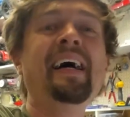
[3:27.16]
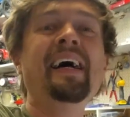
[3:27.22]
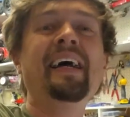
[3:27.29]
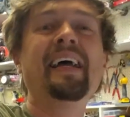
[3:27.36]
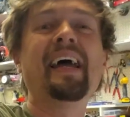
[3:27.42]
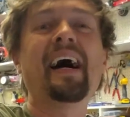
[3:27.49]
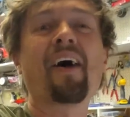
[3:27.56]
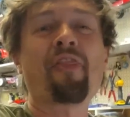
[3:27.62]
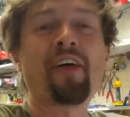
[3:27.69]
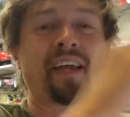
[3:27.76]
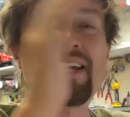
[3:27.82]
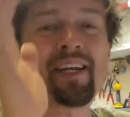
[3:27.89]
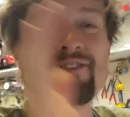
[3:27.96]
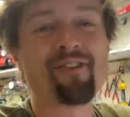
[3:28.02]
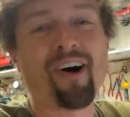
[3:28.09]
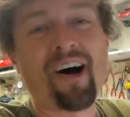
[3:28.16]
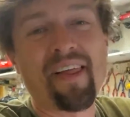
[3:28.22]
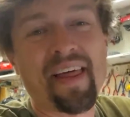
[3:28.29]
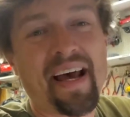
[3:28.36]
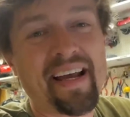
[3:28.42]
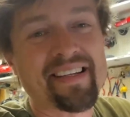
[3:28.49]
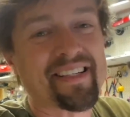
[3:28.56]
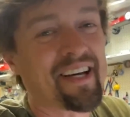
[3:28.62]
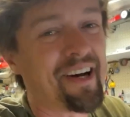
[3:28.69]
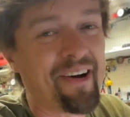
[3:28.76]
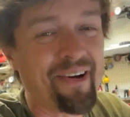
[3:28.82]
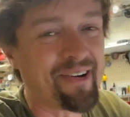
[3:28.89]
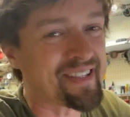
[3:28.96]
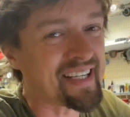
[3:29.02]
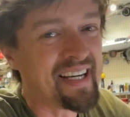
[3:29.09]
Yeah, I think you're right there,
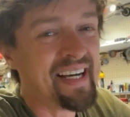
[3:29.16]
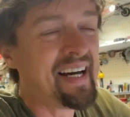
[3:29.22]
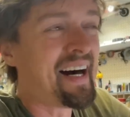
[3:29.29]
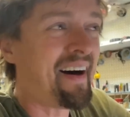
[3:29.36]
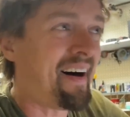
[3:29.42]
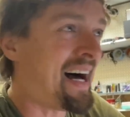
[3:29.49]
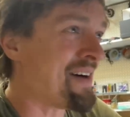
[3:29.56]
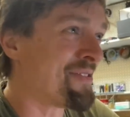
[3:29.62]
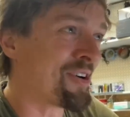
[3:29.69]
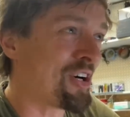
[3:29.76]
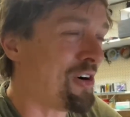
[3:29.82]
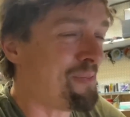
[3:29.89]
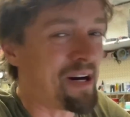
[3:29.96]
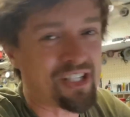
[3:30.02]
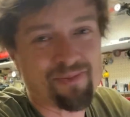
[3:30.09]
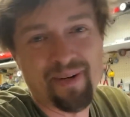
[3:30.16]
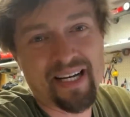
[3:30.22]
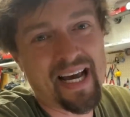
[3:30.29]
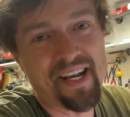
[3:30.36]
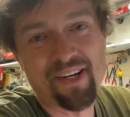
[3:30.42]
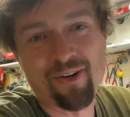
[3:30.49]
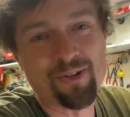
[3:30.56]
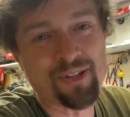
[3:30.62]
dude. I haven't got much mechanical